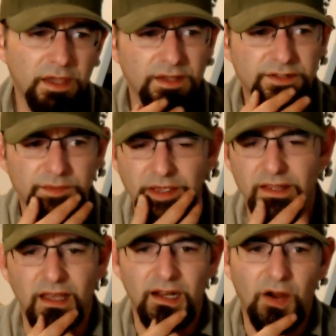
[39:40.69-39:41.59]
I used to make a
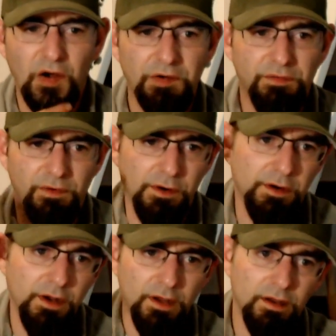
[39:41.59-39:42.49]
lot of art for
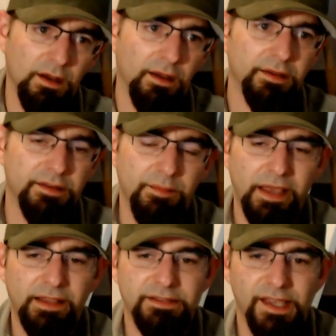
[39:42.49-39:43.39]
into the
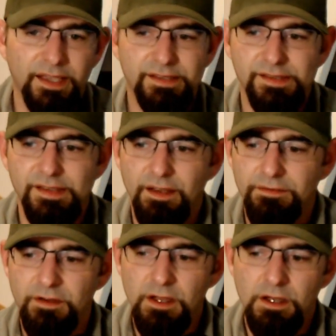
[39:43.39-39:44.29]
back of tanks and stuff.
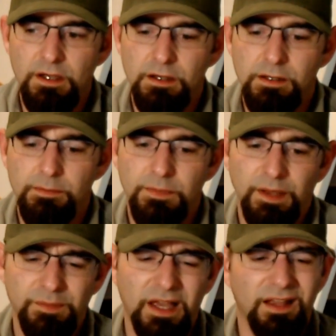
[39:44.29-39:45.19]

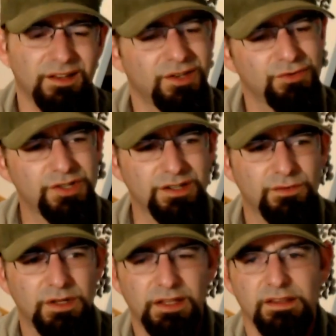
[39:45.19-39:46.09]
I'm not huge
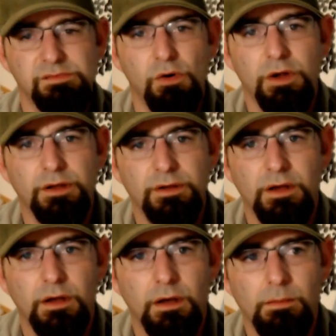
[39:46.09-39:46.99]
into it at this point,
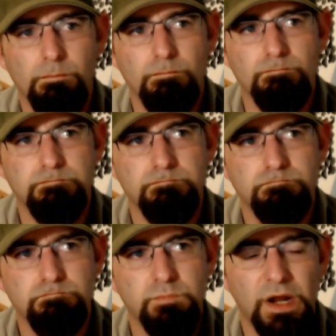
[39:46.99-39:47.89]

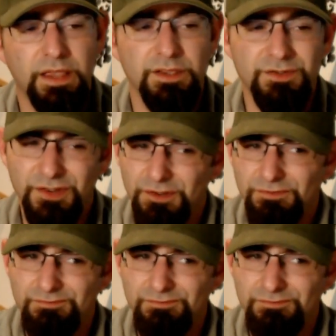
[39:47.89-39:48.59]
but I used to.